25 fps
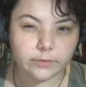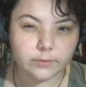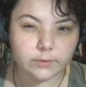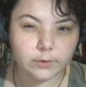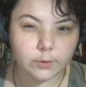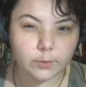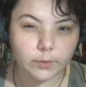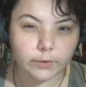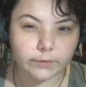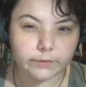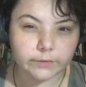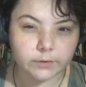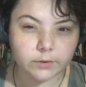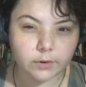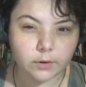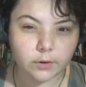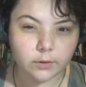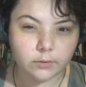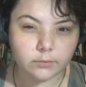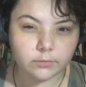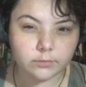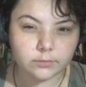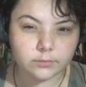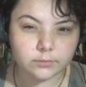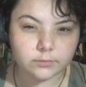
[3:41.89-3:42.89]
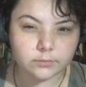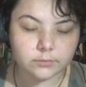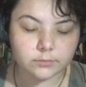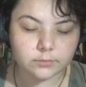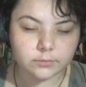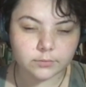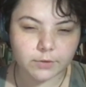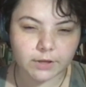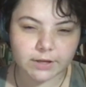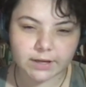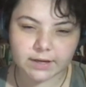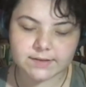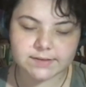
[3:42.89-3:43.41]
2 months ago.
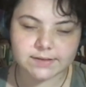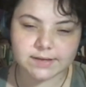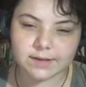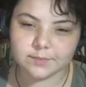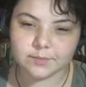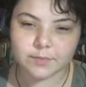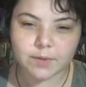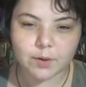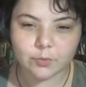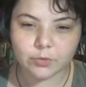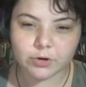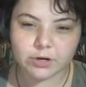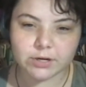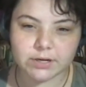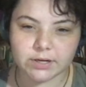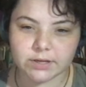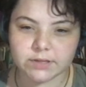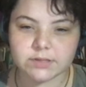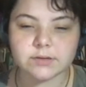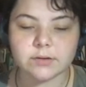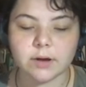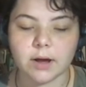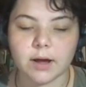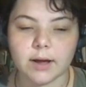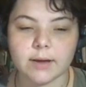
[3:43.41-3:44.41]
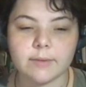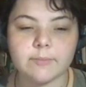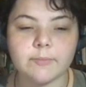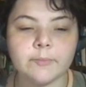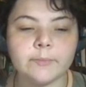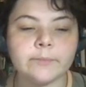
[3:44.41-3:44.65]
Like I said, memory not so hot.